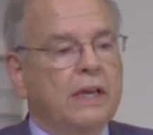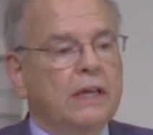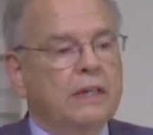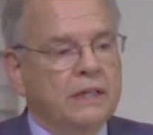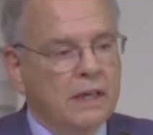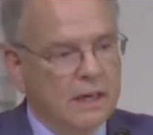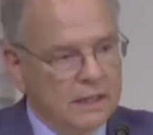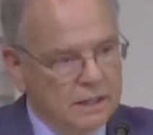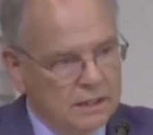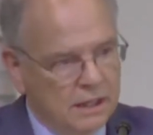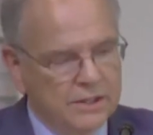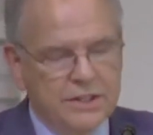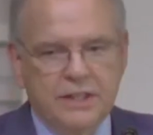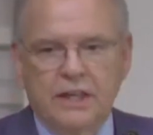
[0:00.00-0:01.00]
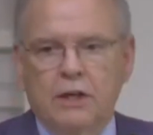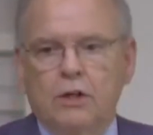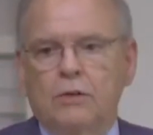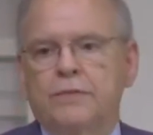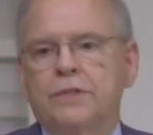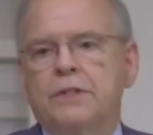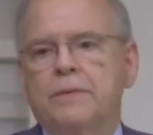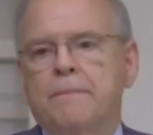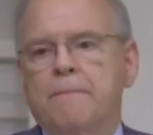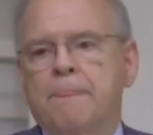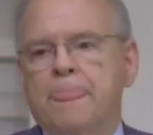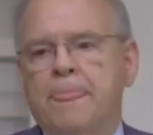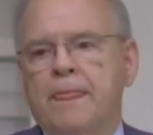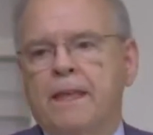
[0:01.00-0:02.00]
conduct ourselves
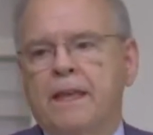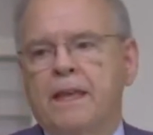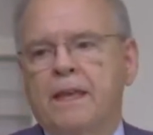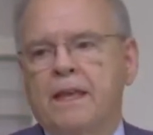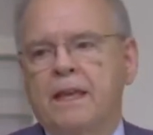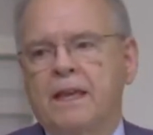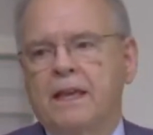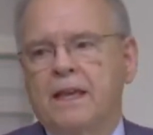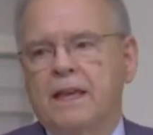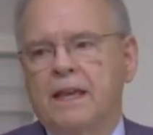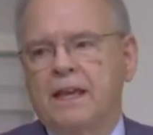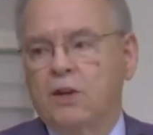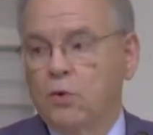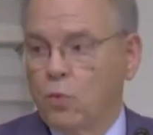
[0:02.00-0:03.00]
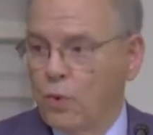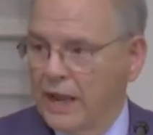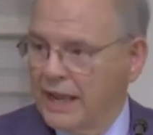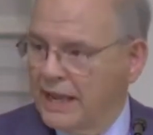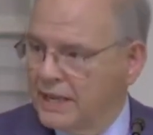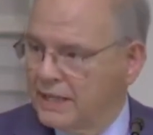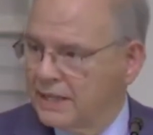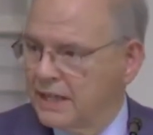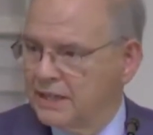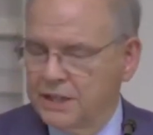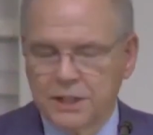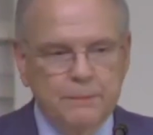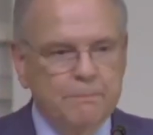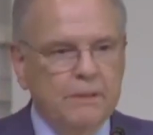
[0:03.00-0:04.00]
in ways that
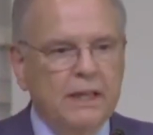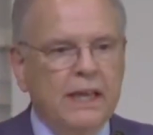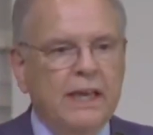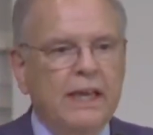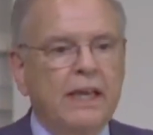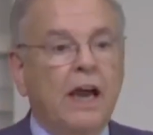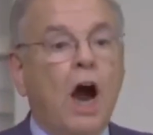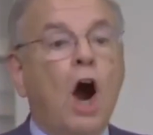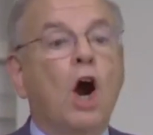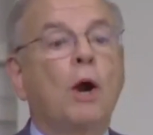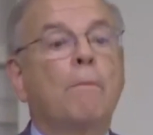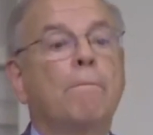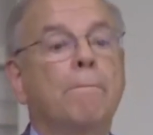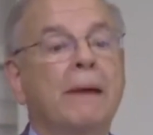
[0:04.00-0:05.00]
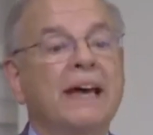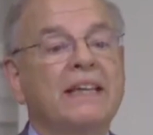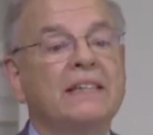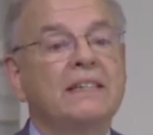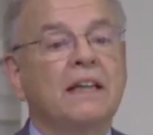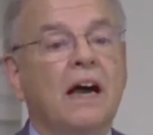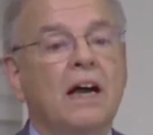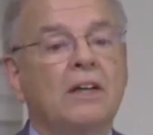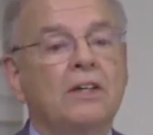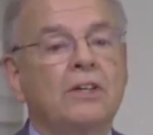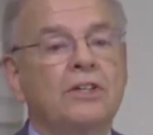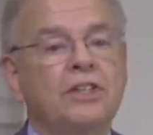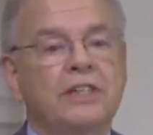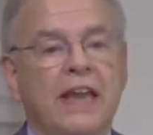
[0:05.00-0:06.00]
display our best
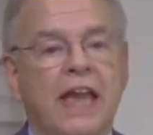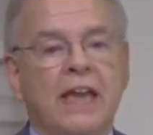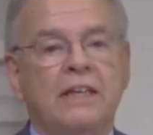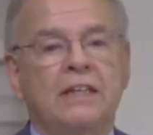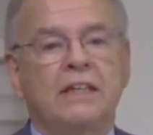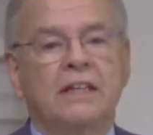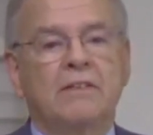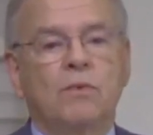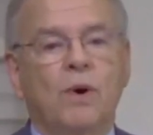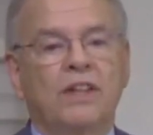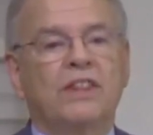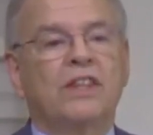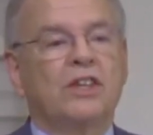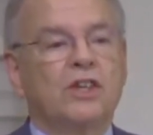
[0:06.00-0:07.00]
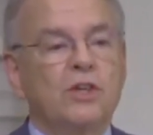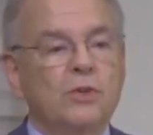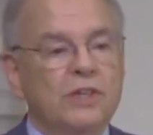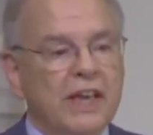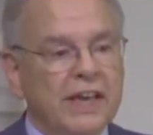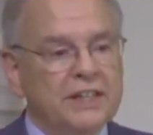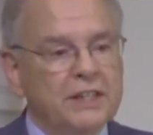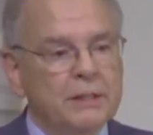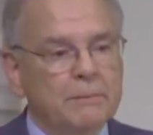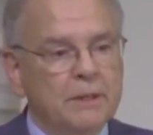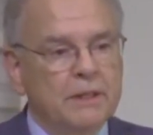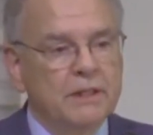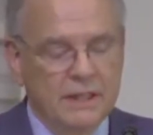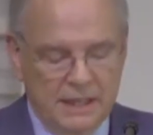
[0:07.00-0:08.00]
understanding of what the New
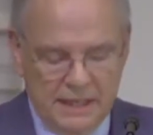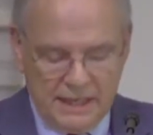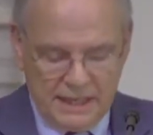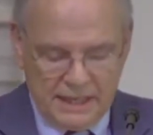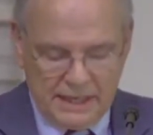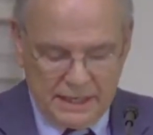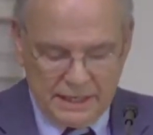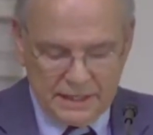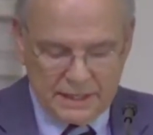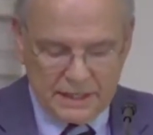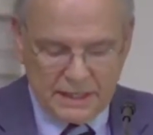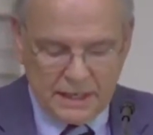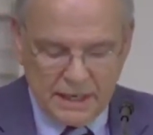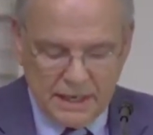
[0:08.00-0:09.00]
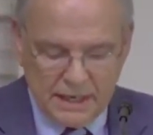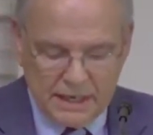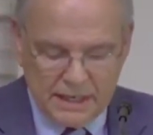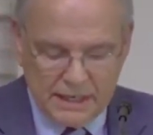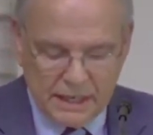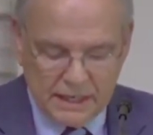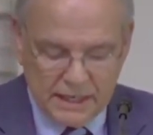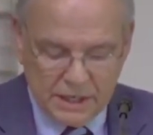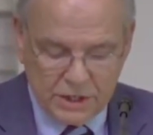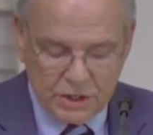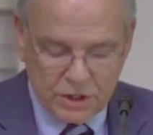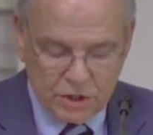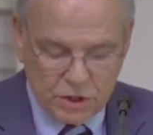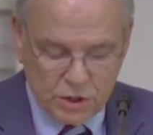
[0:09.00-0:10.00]
Testament is telling
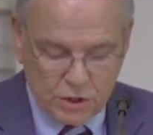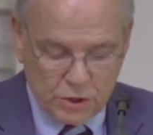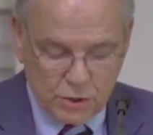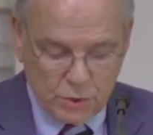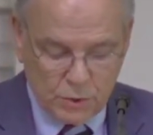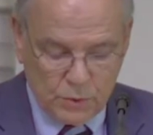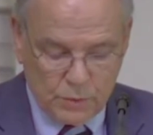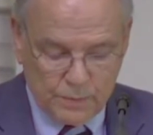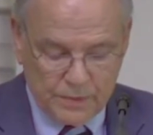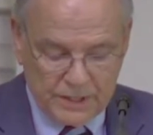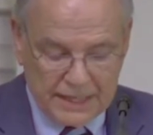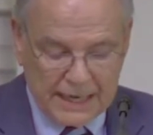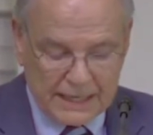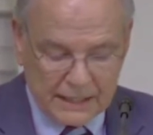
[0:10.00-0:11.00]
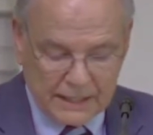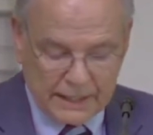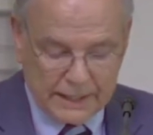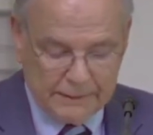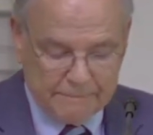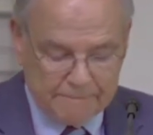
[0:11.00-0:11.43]
us to do? Secondly,